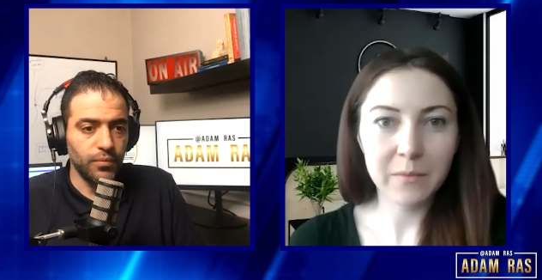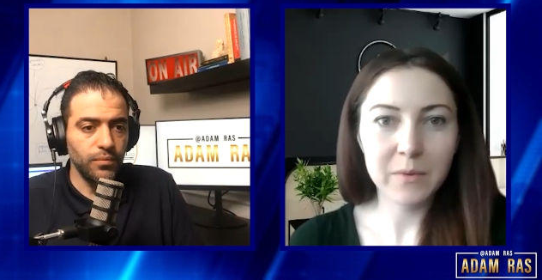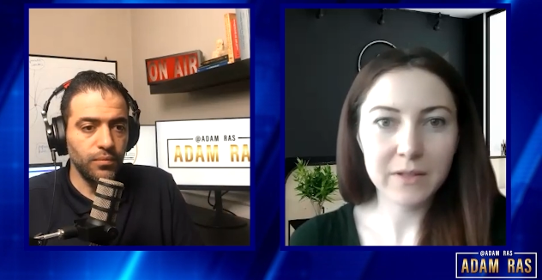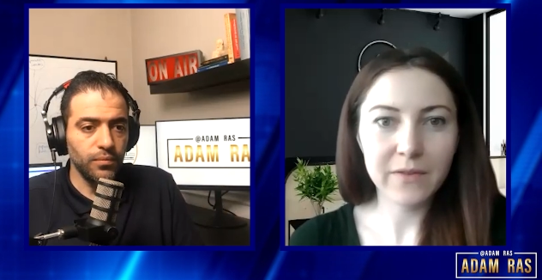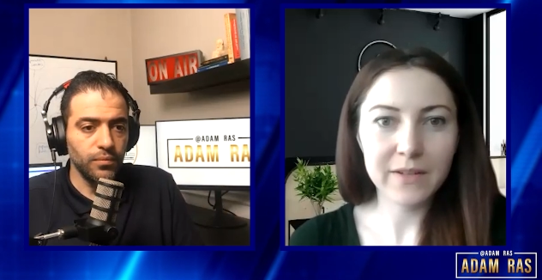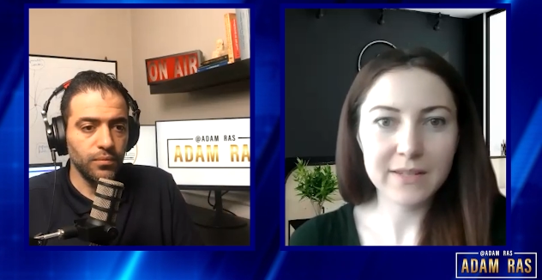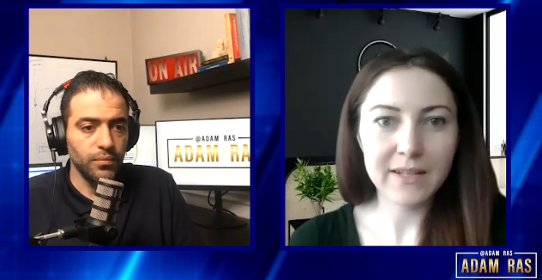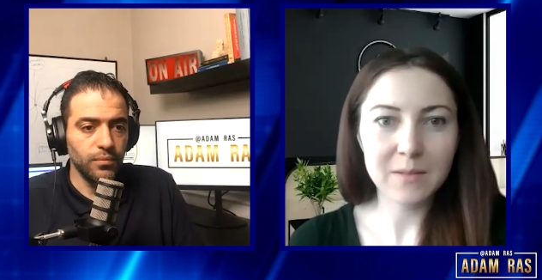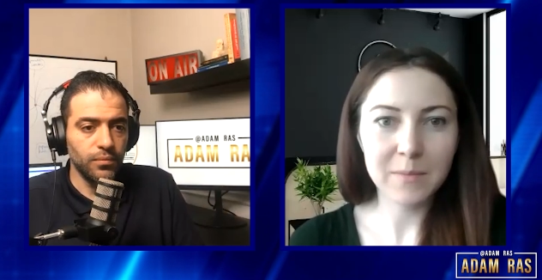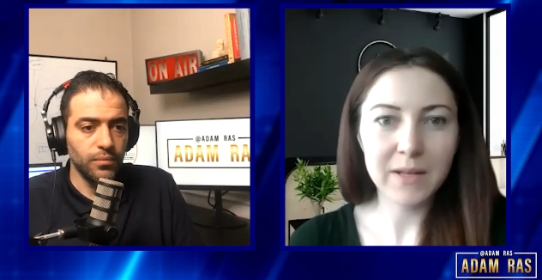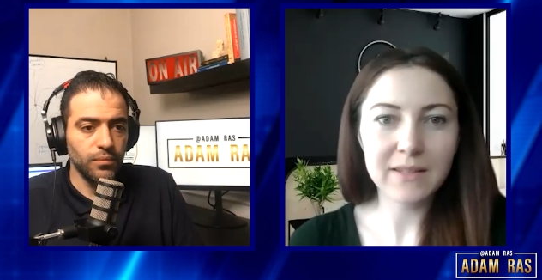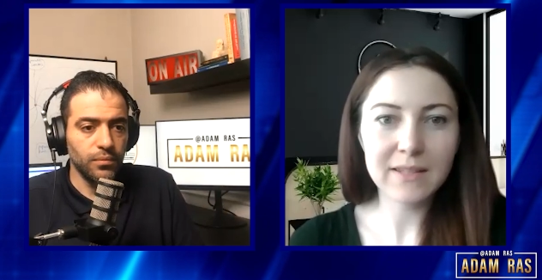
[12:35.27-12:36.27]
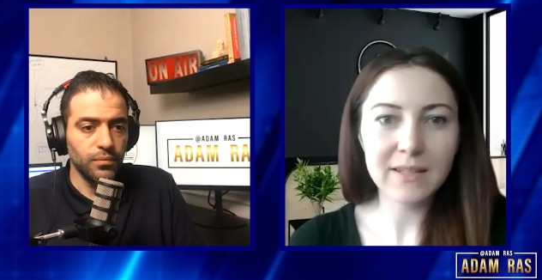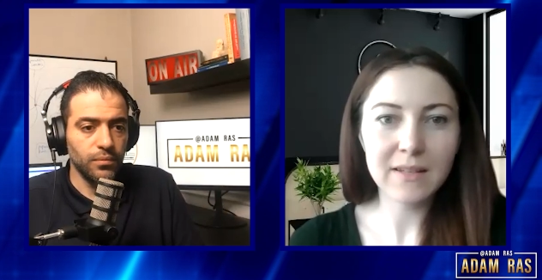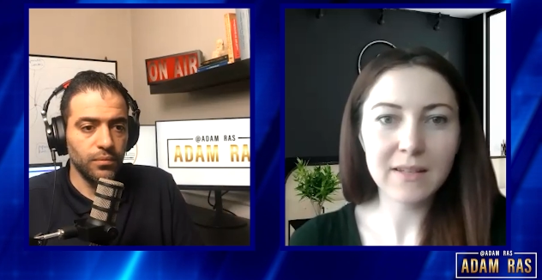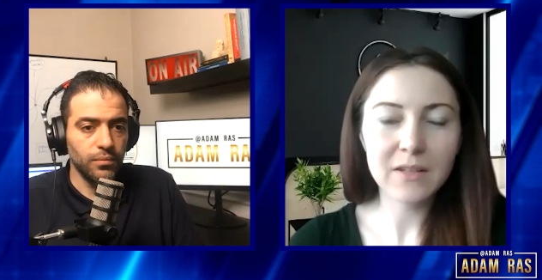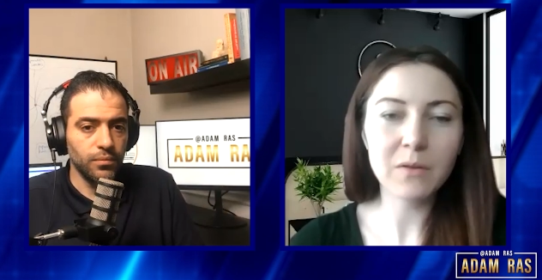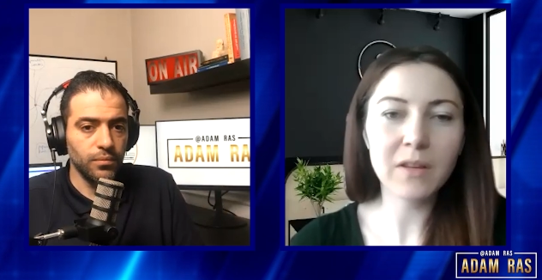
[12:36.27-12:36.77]
Speaker 1: was for six months.
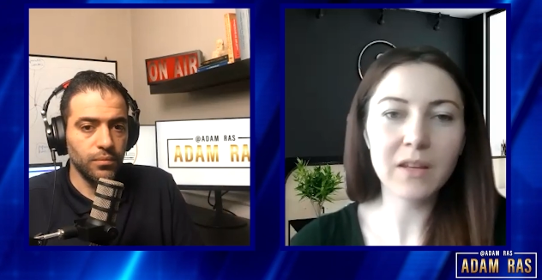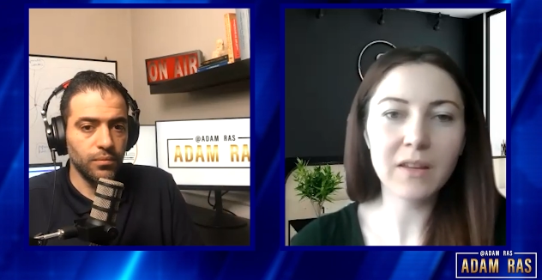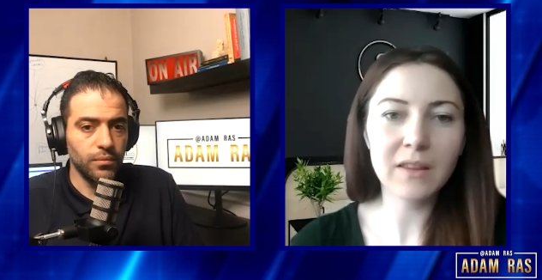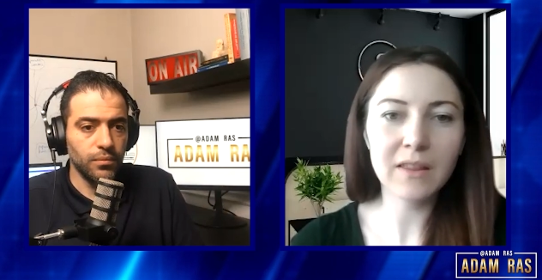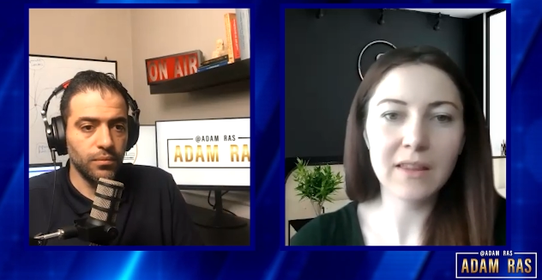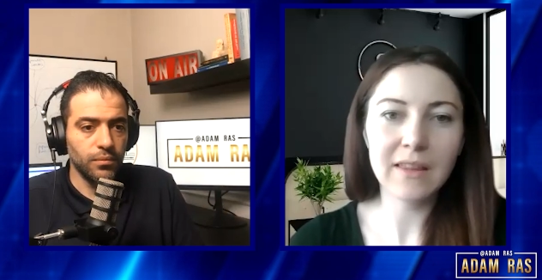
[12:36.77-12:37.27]
So the